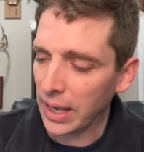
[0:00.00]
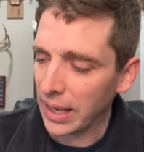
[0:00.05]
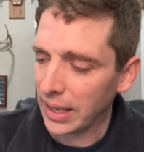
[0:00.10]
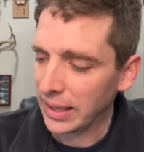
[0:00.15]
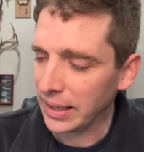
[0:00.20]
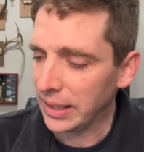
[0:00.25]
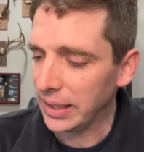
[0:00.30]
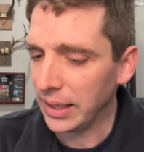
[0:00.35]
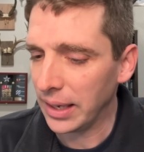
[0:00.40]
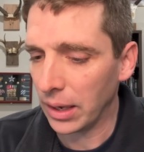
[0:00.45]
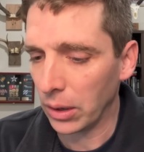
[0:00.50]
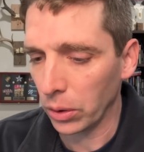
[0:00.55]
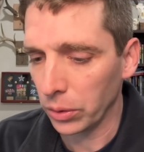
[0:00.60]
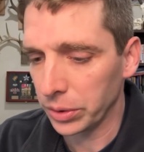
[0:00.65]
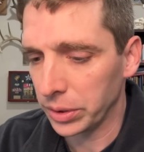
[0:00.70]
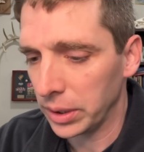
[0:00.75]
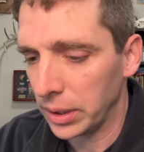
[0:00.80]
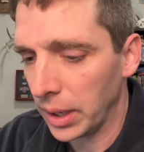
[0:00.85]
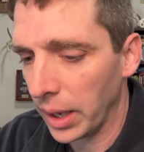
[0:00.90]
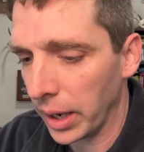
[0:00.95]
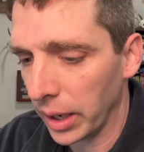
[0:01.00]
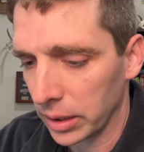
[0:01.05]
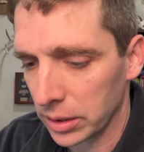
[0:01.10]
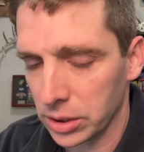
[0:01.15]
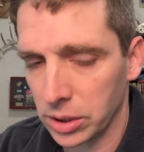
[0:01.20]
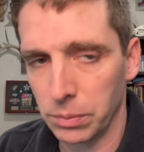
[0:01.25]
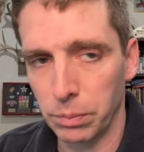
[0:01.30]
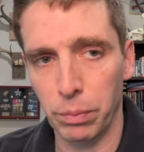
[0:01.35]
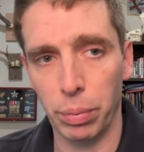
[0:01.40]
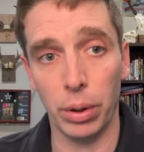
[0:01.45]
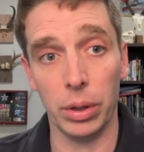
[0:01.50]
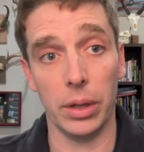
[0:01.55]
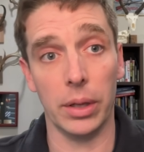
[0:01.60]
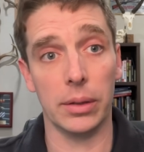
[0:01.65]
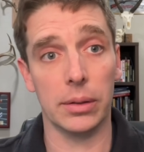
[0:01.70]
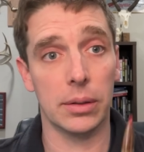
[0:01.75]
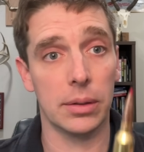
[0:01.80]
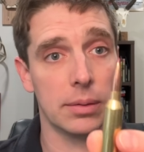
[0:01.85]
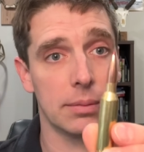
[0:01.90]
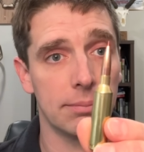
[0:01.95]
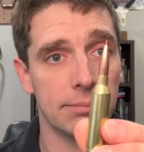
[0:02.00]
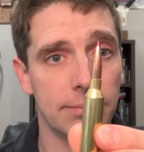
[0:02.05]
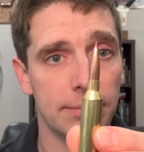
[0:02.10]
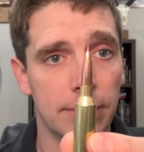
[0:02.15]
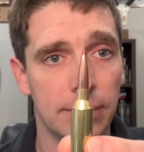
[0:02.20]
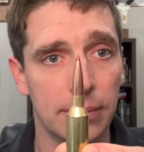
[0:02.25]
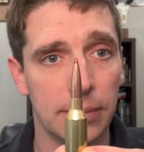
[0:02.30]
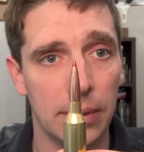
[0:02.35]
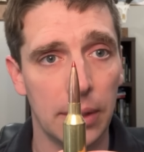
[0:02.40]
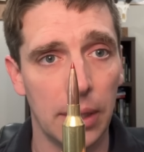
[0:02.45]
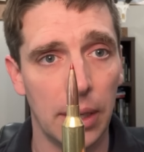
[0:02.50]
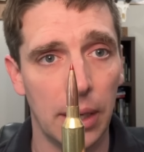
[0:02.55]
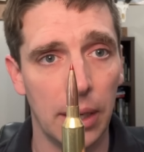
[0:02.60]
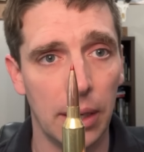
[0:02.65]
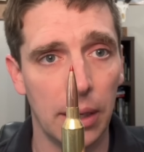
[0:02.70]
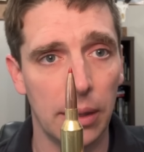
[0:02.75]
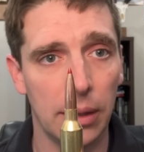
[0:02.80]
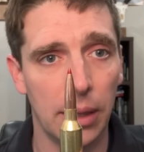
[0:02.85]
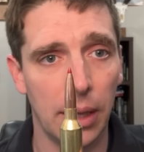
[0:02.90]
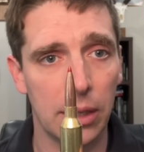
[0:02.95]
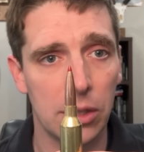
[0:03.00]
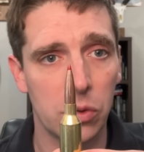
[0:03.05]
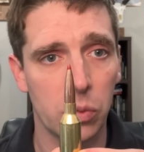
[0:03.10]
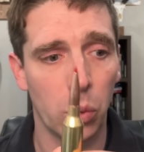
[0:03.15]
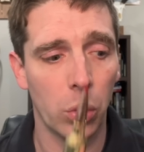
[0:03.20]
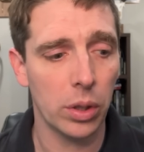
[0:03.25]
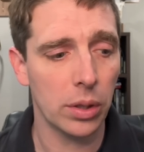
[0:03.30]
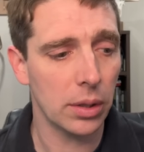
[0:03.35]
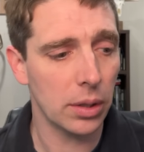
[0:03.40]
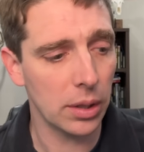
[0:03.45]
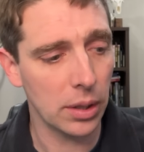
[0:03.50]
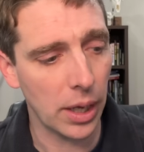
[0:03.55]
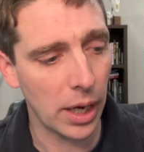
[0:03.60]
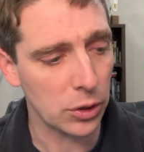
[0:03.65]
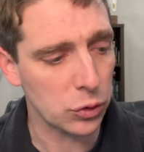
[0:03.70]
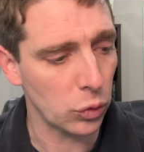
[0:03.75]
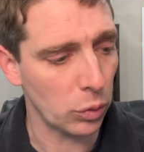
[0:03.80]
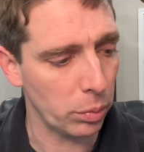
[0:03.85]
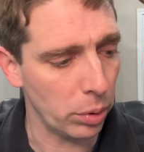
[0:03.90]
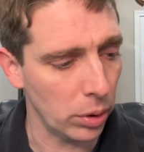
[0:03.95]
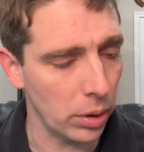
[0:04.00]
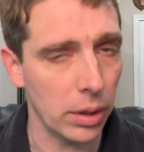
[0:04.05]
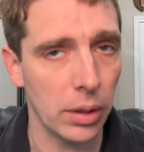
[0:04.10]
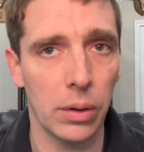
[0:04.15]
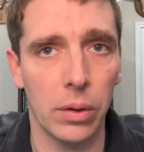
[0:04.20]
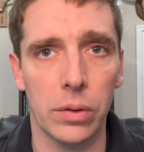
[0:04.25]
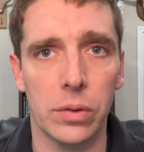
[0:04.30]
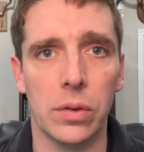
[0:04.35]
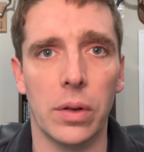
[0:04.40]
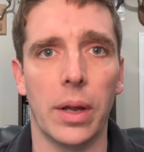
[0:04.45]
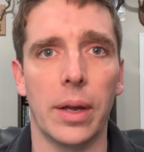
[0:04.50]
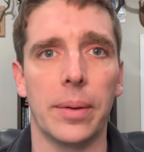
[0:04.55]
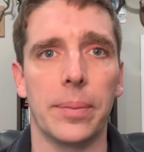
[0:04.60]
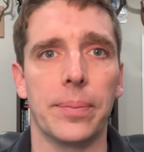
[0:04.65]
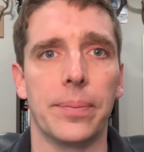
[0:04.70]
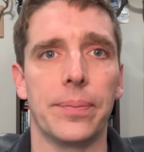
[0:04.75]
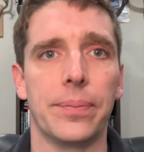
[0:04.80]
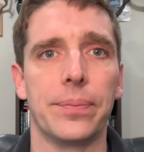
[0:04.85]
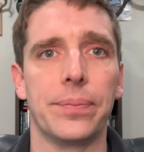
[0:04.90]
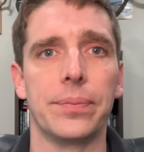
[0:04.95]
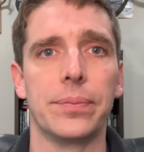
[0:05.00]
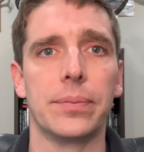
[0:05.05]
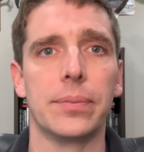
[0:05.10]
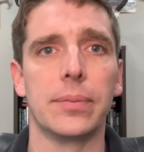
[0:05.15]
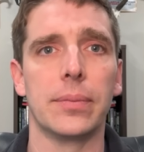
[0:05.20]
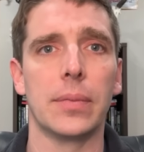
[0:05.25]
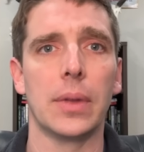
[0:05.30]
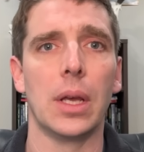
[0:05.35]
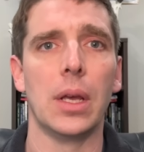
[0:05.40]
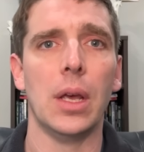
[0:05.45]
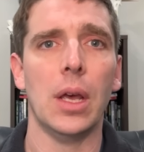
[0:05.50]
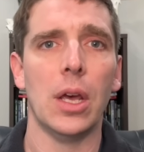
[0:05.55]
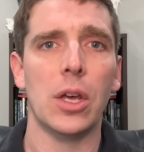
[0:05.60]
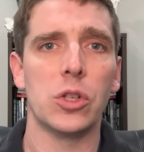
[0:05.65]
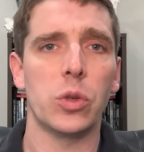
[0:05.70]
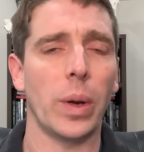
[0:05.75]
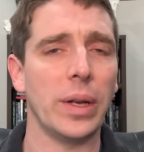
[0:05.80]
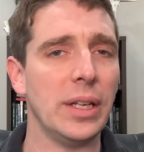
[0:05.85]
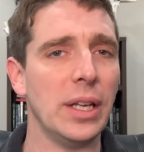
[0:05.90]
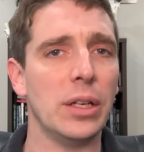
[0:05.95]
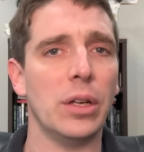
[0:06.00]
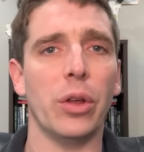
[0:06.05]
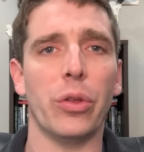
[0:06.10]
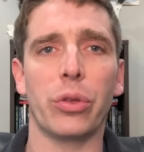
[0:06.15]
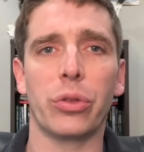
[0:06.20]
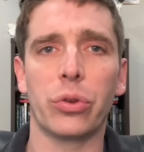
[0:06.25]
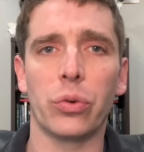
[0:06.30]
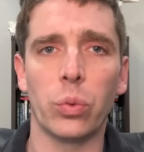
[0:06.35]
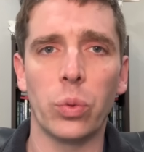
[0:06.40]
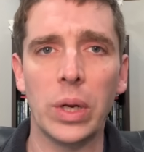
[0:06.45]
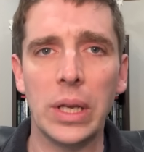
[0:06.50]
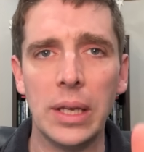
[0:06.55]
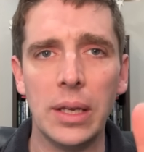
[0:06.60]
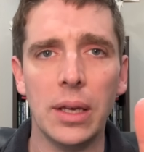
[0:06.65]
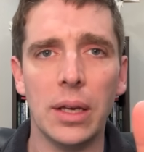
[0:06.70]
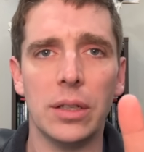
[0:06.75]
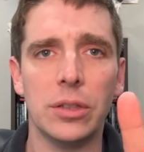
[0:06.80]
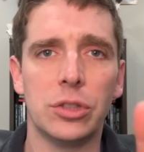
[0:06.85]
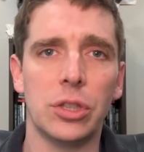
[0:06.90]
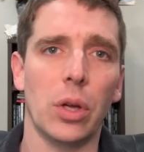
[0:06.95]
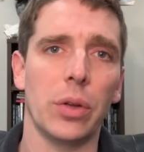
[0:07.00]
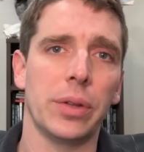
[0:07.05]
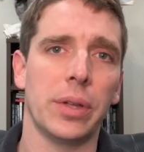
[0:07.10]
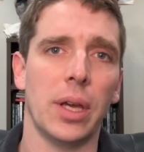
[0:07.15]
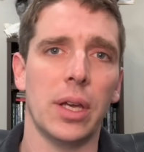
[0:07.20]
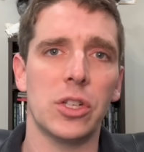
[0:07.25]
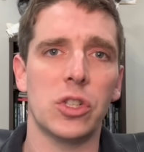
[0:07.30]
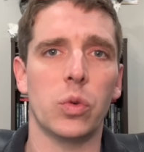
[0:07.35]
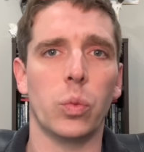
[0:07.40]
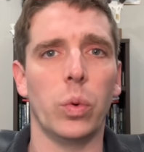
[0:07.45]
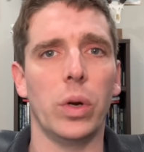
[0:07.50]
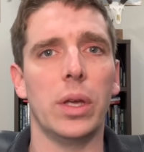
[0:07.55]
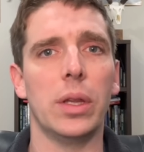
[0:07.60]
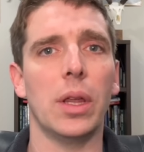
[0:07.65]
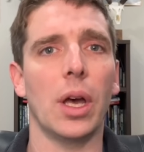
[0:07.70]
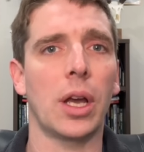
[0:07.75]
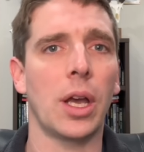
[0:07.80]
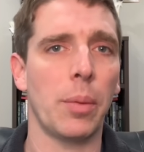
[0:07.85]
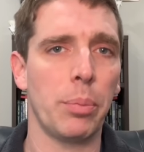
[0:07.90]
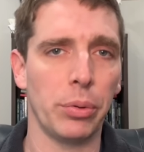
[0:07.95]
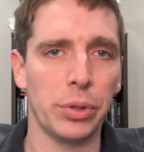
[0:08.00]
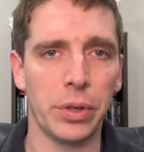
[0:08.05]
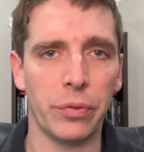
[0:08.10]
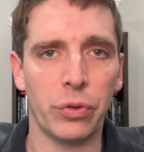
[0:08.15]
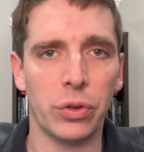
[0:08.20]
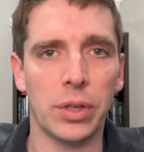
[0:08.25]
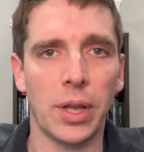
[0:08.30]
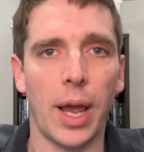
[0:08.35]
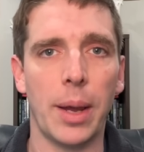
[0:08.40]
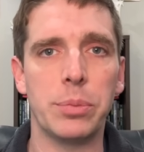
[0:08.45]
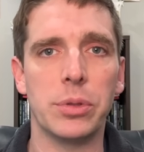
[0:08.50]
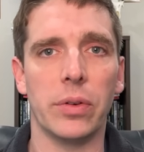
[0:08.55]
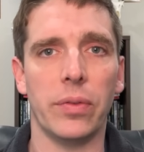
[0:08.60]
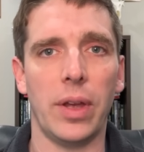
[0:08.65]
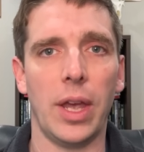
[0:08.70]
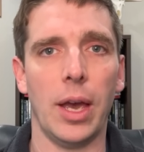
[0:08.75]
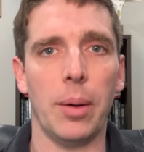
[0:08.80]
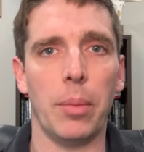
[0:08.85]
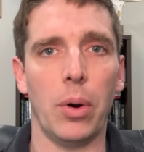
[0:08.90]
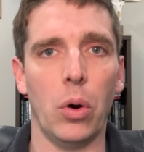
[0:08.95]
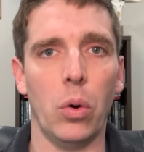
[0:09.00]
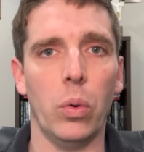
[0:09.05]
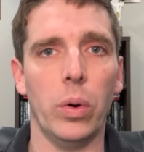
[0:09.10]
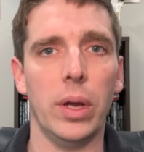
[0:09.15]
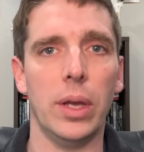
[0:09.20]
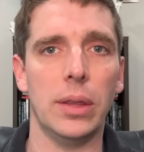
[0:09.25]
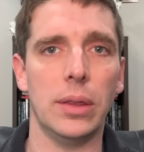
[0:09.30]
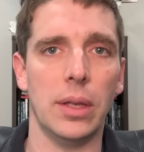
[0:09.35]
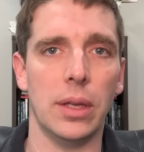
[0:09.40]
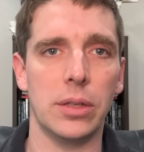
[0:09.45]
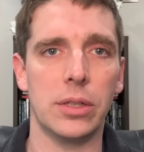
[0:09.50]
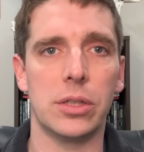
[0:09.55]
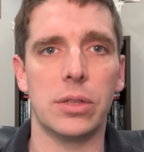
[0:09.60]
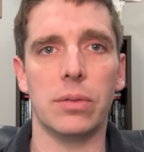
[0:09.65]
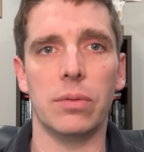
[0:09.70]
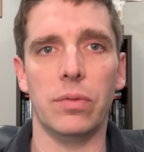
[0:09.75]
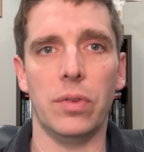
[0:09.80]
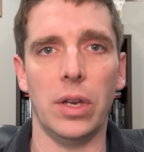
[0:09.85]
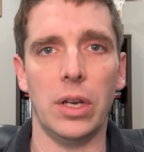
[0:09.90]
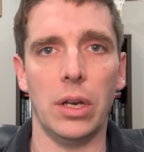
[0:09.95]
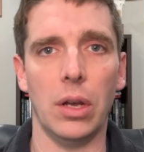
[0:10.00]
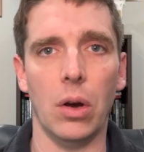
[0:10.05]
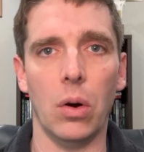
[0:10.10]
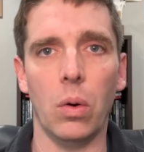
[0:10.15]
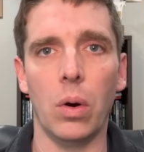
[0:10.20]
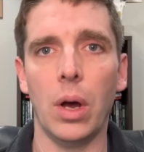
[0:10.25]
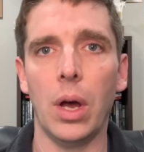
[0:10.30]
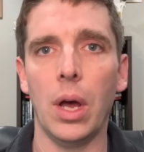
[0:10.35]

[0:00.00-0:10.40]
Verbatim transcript: ELDX bullet. And that's what the actual bullet looks like. So I did three gel tests with a couple different types of ammo in this video